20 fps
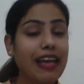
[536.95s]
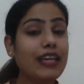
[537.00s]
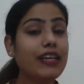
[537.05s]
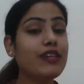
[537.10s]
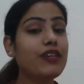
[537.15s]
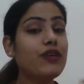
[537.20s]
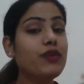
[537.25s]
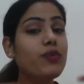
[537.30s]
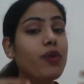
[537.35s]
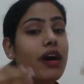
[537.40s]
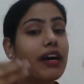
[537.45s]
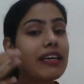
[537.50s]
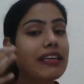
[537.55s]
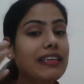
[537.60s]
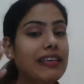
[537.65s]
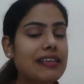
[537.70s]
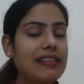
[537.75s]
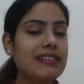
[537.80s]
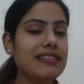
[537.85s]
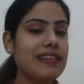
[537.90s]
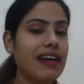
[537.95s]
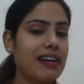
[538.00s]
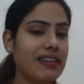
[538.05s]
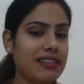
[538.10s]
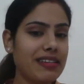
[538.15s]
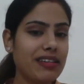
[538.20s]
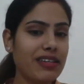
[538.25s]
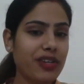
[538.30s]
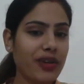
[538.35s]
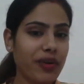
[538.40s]
You are
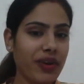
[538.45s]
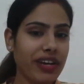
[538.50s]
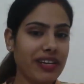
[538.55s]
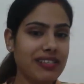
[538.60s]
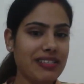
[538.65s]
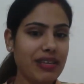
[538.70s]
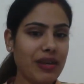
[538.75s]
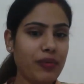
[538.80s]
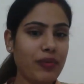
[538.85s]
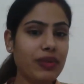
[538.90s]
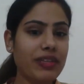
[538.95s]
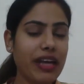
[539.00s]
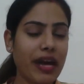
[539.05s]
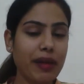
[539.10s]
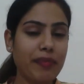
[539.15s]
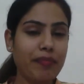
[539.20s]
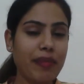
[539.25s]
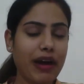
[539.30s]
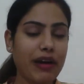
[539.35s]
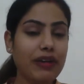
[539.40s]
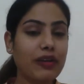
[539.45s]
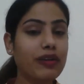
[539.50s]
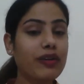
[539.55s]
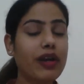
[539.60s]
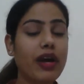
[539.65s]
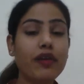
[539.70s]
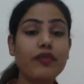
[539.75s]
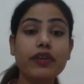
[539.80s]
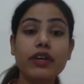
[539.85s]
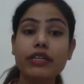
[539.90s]
kickstarting your essay with that
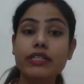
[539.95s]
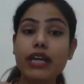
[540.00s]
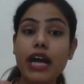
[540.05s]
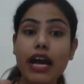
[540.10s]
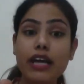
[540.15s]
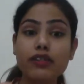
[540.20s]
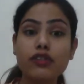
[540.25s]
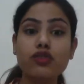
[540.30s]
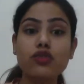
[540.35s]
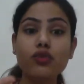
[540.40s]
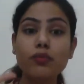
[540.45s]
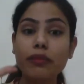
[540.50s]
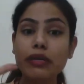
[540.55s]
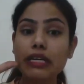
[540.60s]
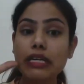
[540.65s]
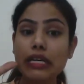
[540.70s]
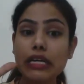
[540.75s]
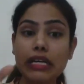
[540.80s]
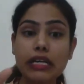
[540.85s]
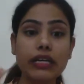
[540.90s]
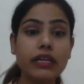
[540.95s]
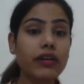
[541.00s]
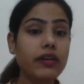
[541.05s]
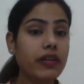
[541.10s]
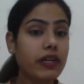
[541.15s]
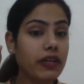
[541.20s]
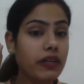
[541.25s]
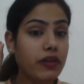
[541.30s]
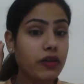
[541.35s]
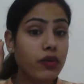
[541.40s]
paragraph. It has to be clear
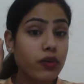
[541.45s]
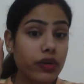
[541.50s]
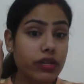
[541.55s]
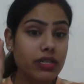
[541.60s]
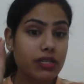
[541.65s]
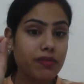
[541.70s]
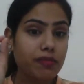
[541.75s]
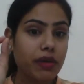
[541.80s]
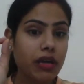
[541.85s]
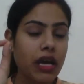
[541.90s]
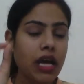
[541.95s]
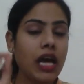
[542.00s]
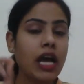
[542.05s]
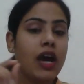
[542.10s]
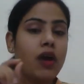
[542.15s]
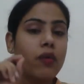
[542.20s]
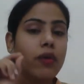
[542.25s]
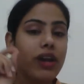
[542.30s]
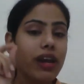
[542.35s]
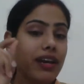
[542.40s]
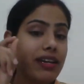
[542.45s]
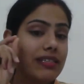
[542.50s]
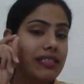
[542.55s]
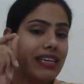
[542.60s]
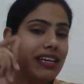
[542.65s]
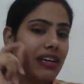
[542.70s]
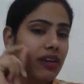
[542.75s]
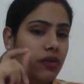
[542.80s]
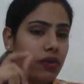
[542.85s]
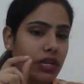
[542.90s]
and crisp. When I
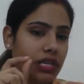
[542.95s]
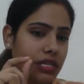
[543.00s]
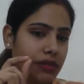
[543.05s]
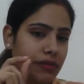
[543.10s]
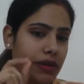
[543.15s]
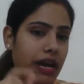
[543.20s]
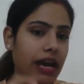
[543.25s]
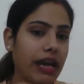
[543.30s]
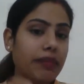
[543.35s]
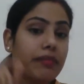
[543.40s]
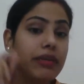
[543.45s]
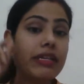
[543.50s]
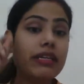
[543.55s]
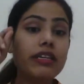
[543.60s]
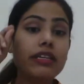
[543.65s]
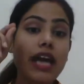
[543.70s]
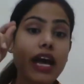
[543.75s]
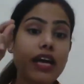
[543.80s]
say crisp, I mean it